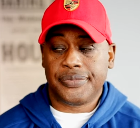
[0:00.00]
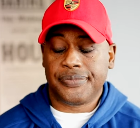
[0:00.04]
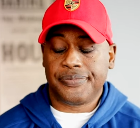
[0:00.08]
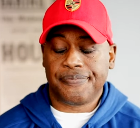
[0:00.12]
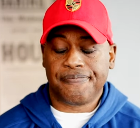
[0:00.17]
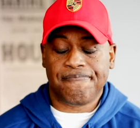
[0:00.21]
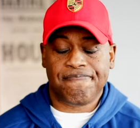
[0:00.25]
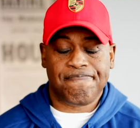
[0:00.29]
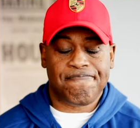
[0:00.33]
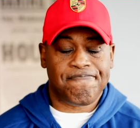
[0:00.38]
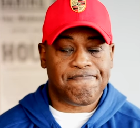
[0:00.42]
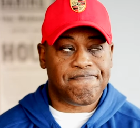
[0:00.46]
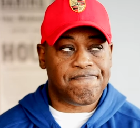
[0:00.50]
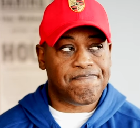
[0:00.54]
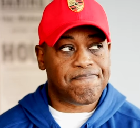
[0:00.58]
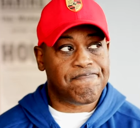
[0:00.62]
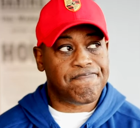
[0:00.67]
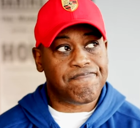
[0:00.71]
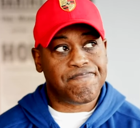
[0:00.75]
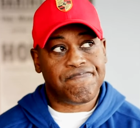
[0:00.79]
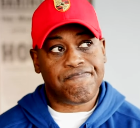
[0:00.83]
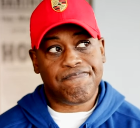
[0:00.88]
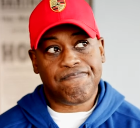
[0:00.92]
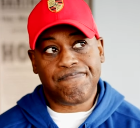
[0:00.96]

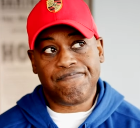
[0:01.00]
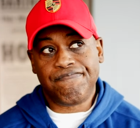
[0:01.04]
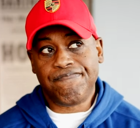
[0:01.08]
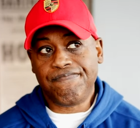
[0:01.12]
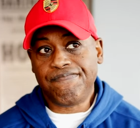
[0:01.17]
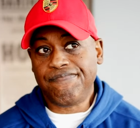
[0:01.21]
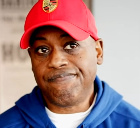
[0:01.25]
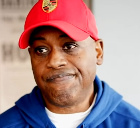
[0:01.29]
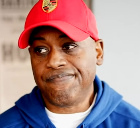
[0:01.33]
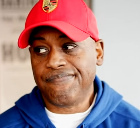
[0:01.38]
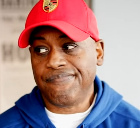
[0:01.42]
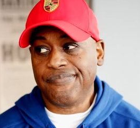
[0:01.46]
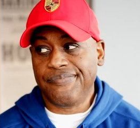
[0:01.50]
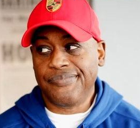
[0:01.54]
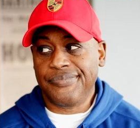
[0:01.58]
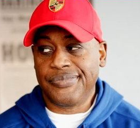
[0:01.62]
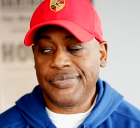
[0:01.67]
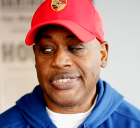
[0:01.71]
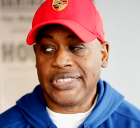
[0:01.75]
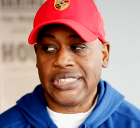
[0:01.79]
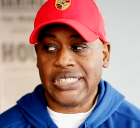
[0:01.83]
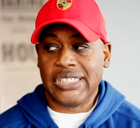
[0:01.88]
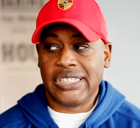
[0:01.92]
(silence)